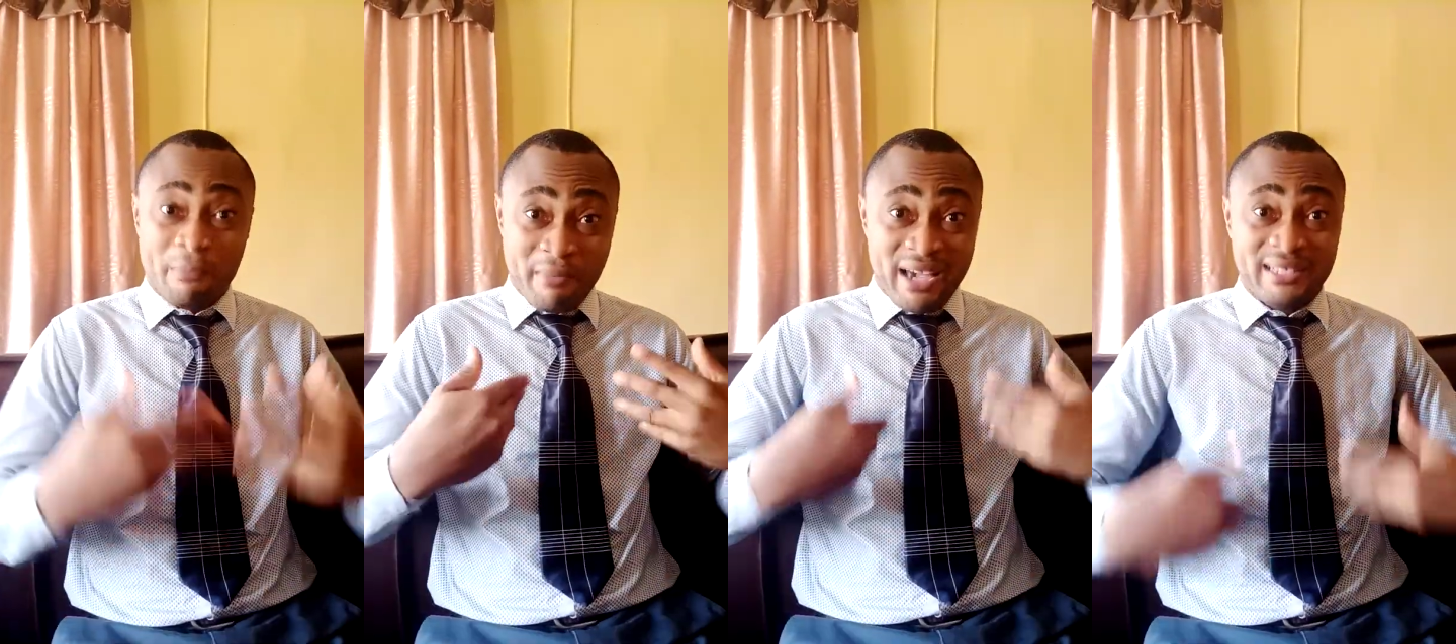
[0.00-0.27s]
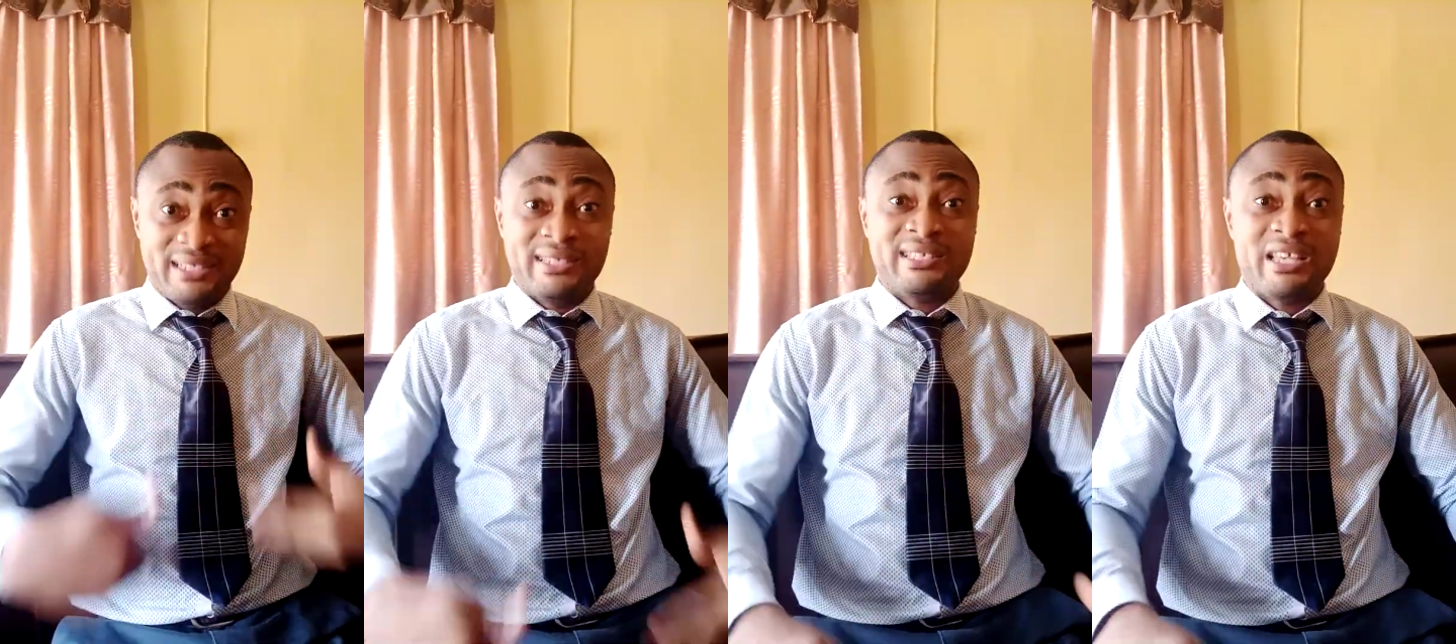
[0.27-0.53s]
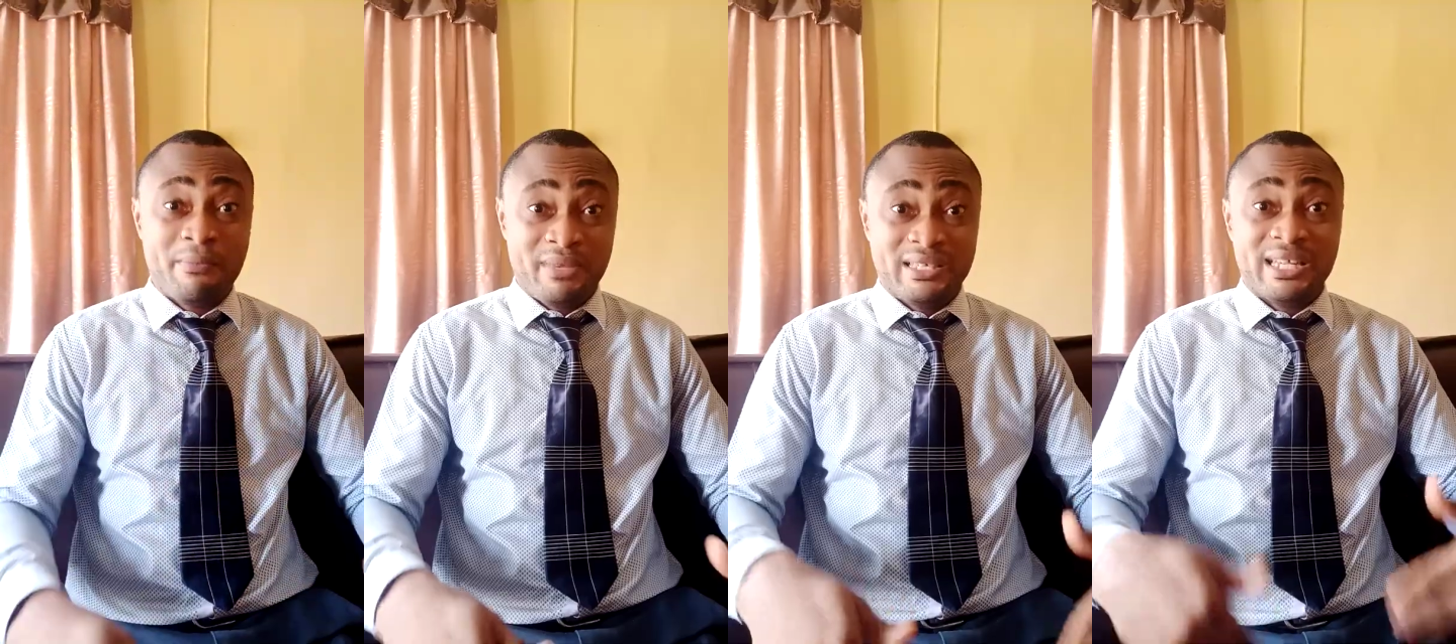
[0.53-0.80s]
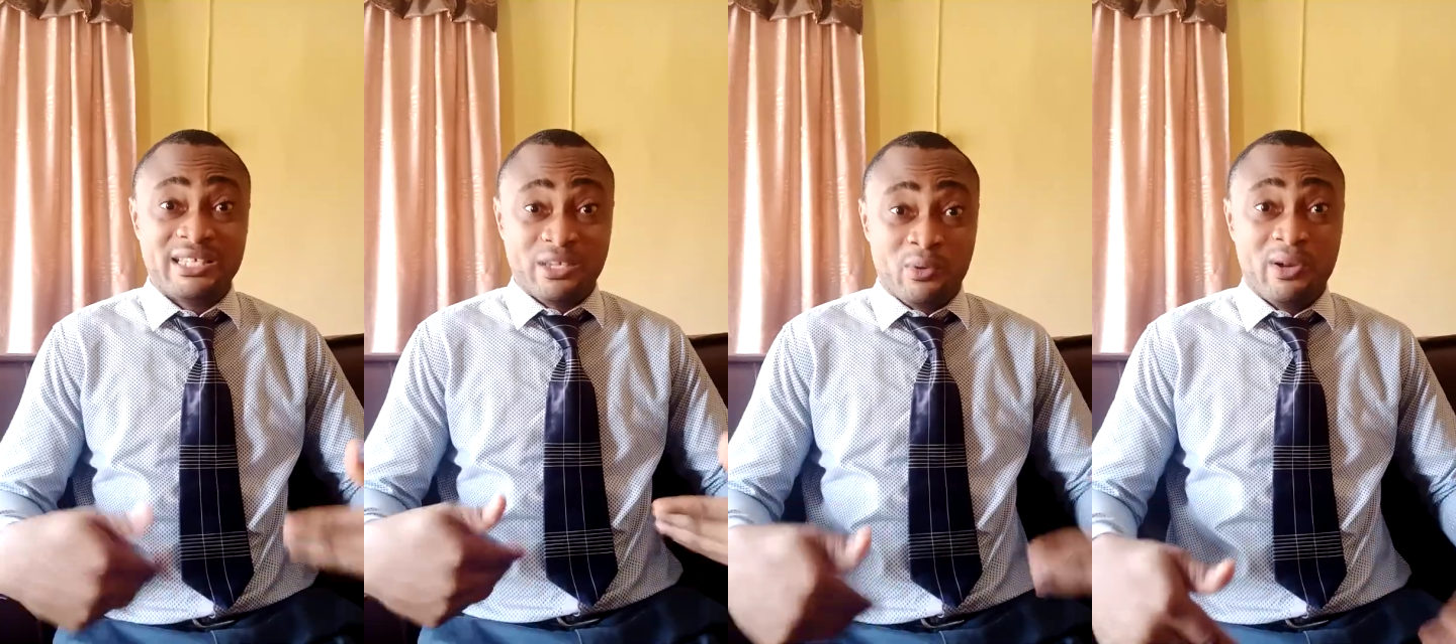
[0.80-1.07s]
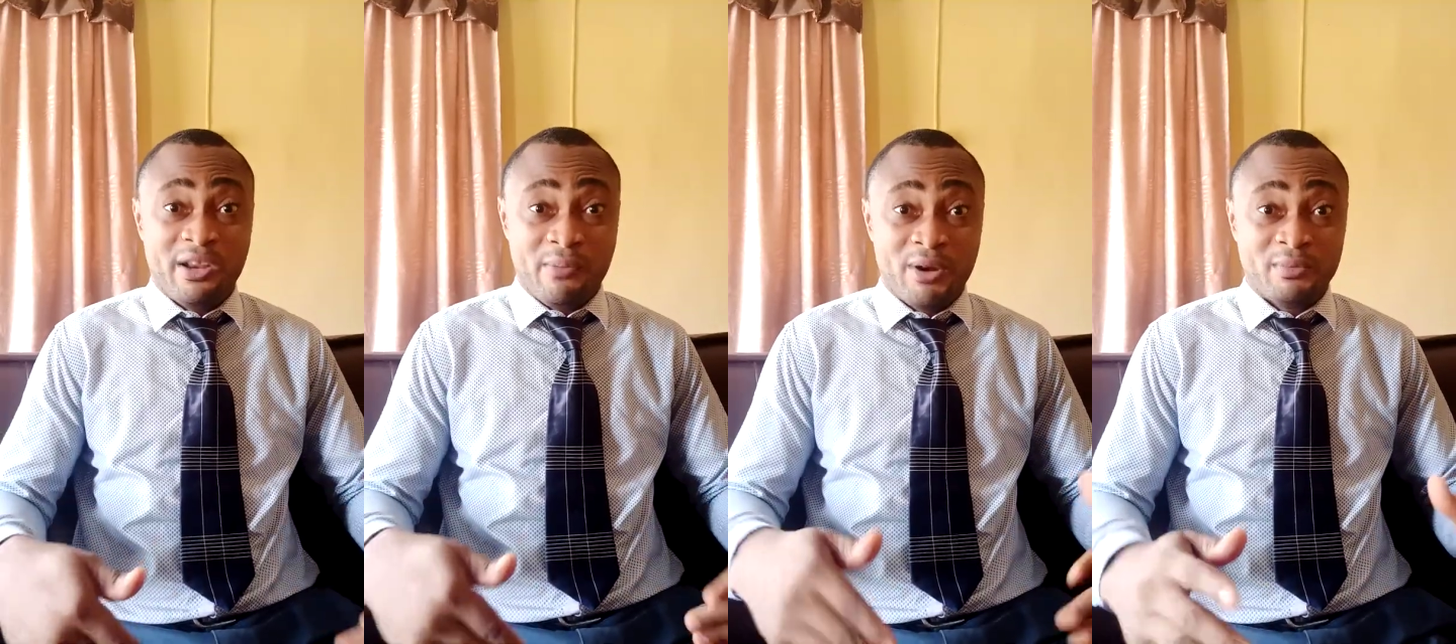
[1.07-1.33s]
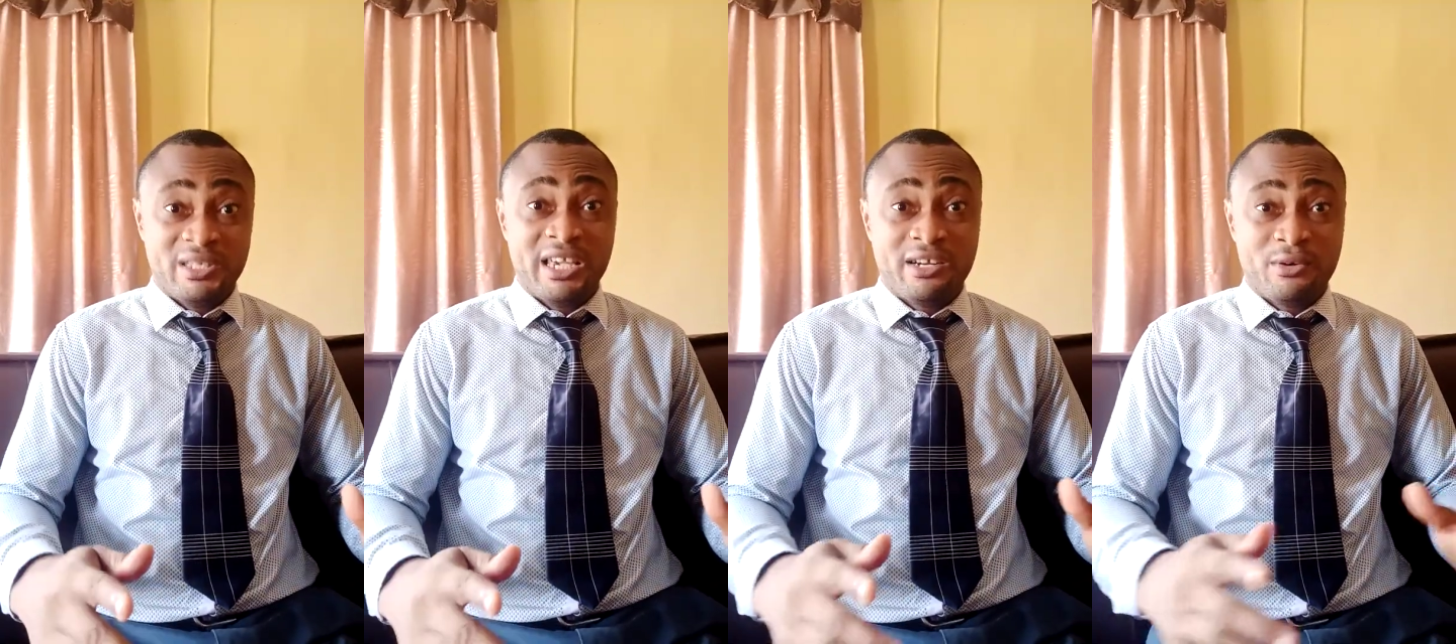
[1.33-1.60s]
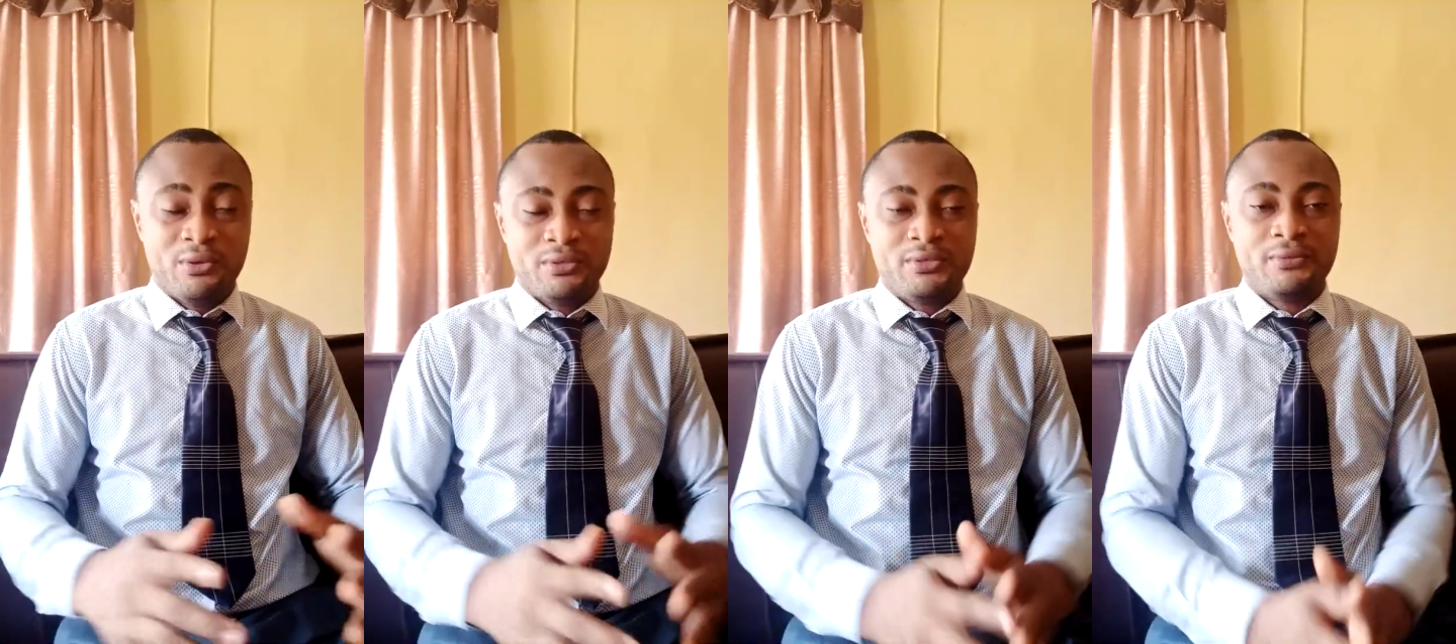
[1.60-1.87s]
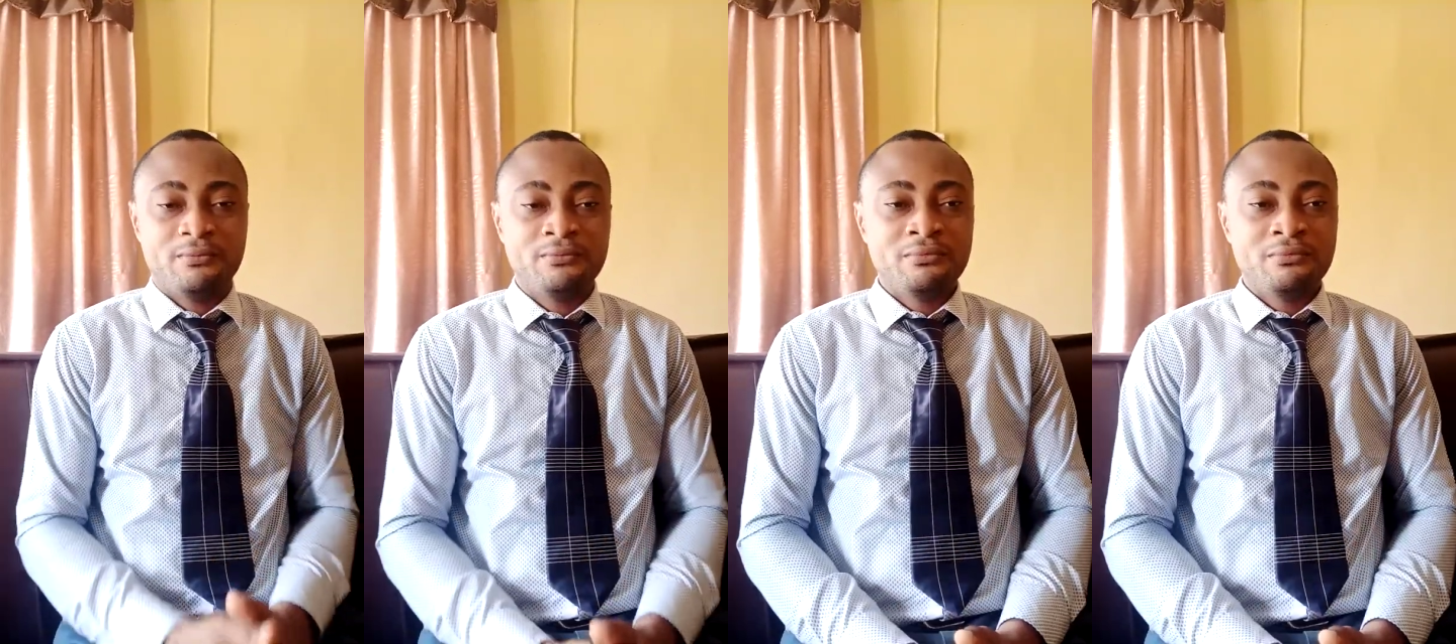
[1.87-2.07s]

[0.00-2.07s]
My system is at equilibrium. Take note.